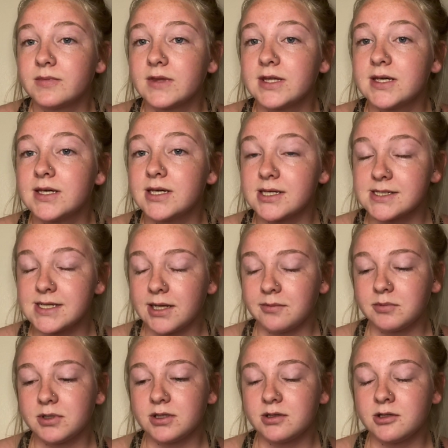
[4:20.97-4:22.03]
except
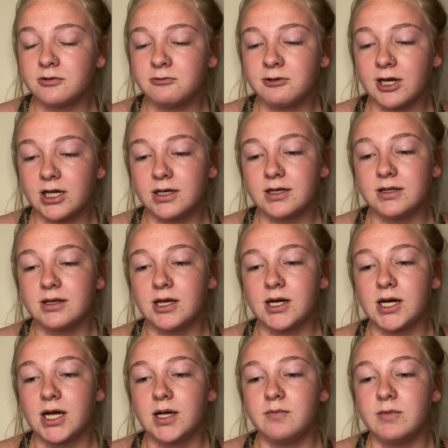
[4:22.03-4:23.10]
the fact that
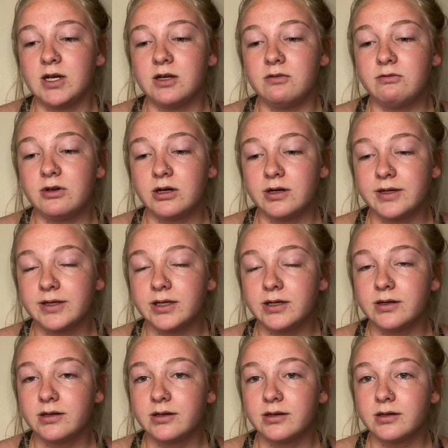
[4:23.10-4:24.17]
I made it very
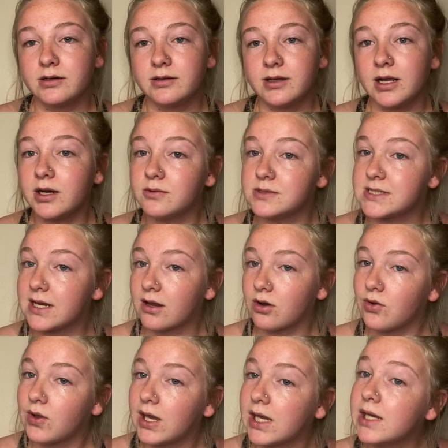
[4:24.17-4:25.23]
clear that it was not
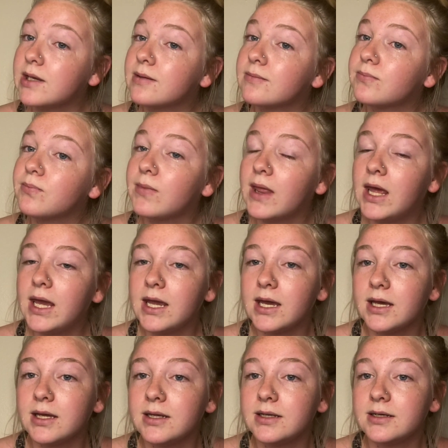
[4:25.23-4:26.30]
okay.
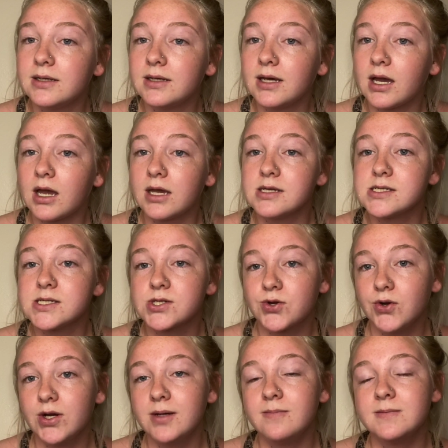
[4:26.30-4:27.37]
And I
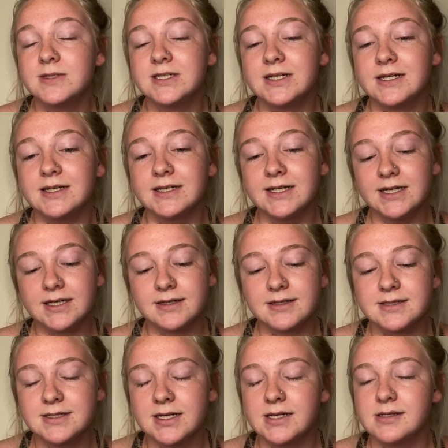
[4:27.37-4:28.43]
screamed and kicked
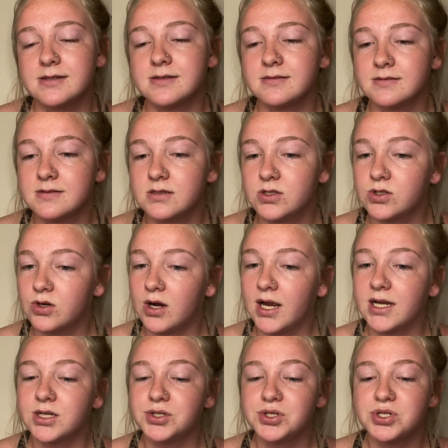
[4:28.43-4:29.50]
and
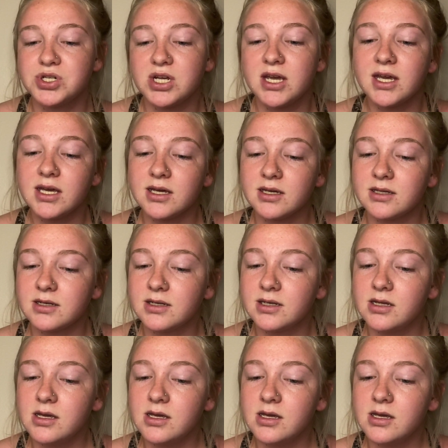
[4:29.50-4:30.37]
scratched and